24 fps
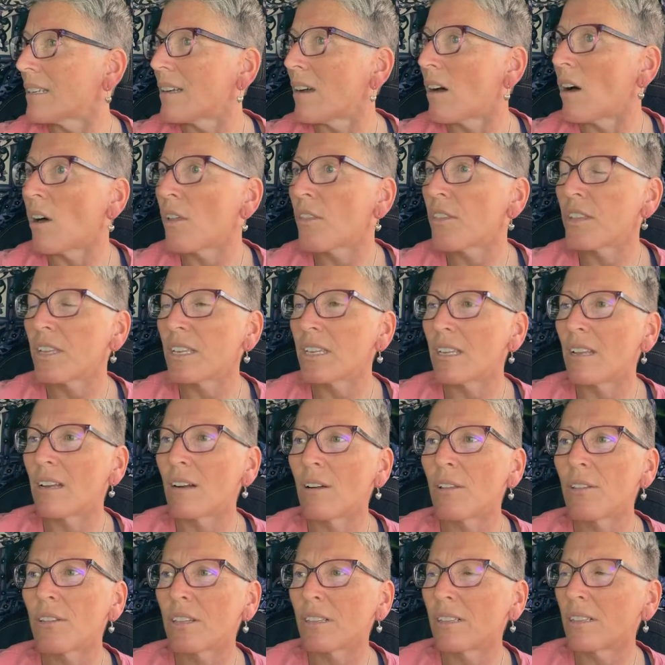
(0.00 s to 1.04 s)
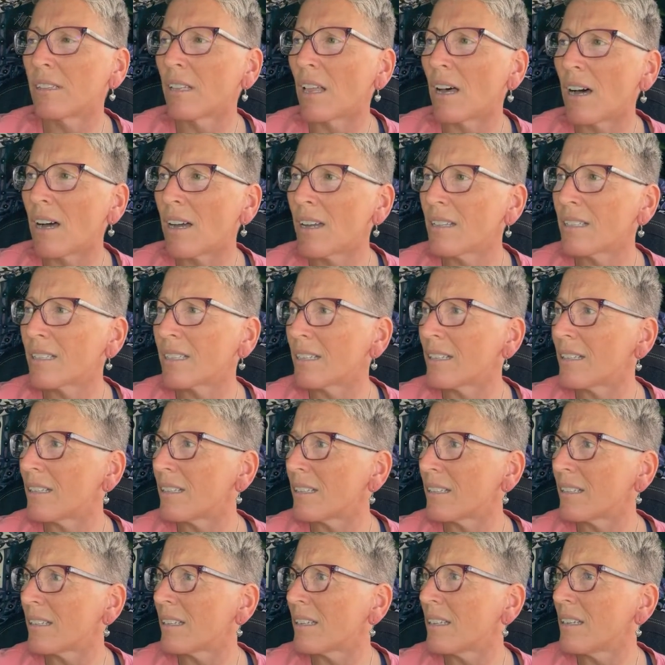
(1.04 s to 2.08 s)
All the lawns and
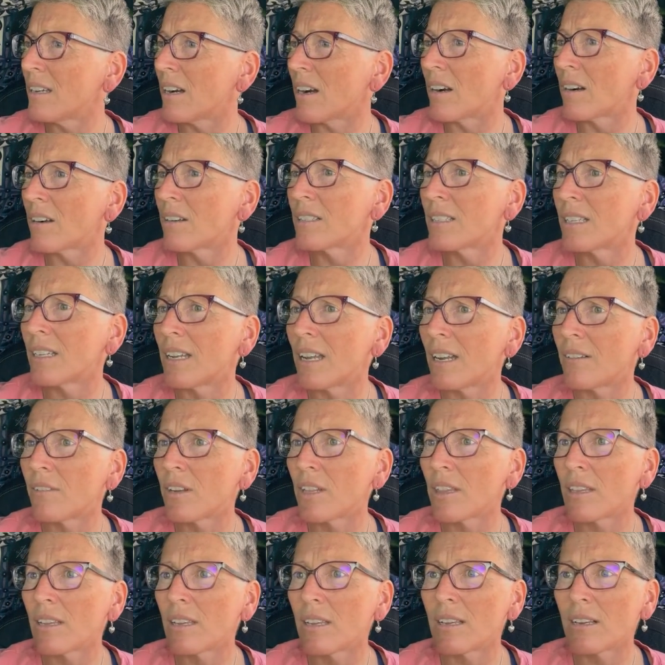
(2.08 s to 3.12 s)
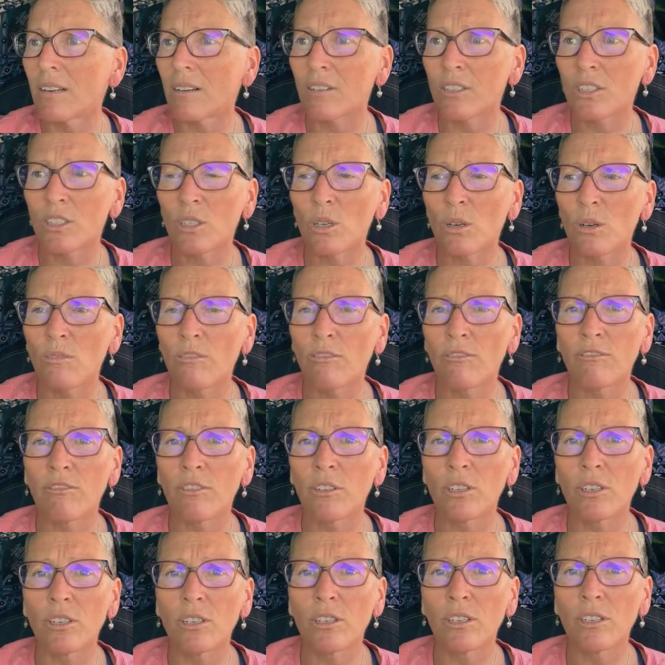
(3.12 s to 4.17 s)
the yards and everything are so
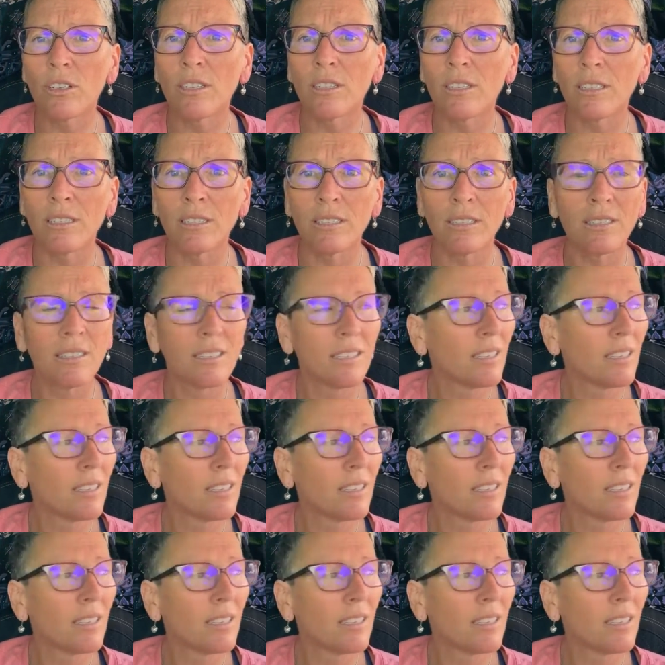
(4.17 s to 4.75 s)
full, and